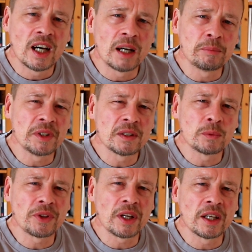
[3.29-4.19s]
I'm here
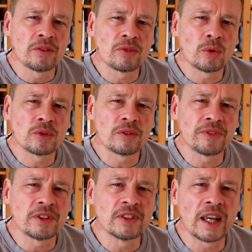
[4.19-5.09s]
with a thought
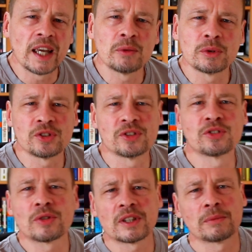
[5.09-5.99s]
of the day, which is
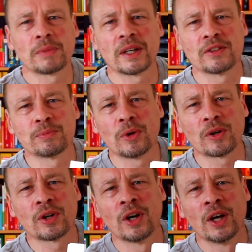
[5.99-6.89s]
triggered by this
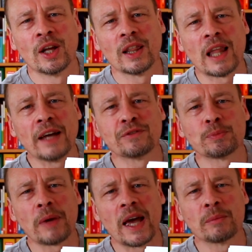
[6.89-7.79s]
book,
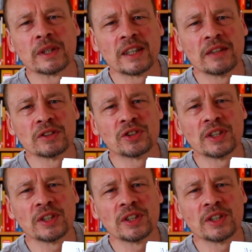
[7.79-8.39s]
Lifespan by David